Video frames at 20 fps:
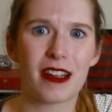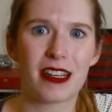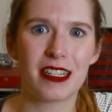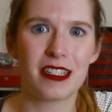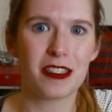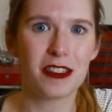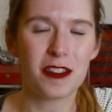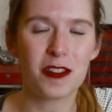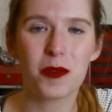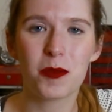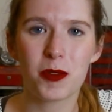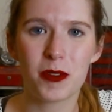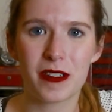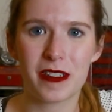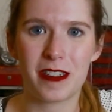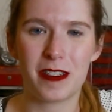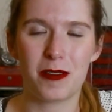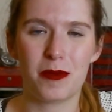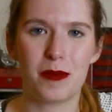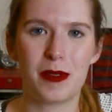
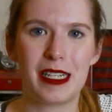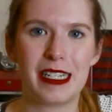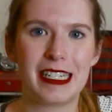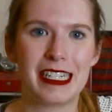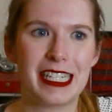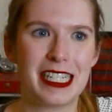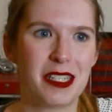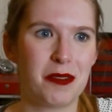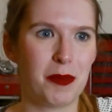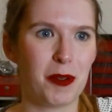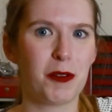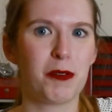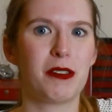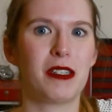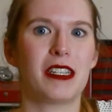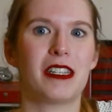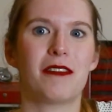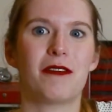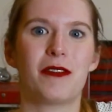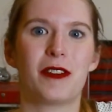consumerism and
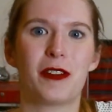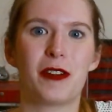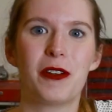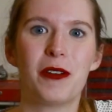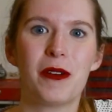disposing of your new